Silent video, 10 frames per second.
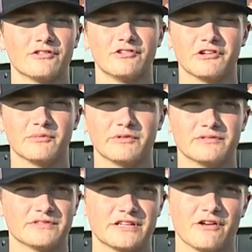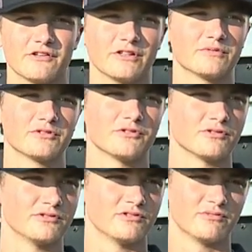the gym and getting on the elliptical
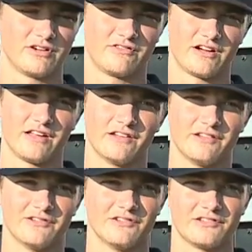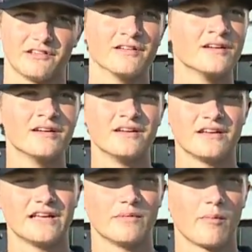or doing whatever I had to do just to
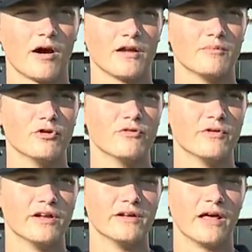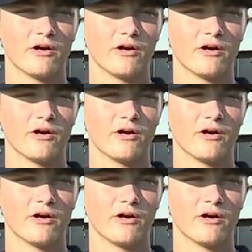keep my body moving,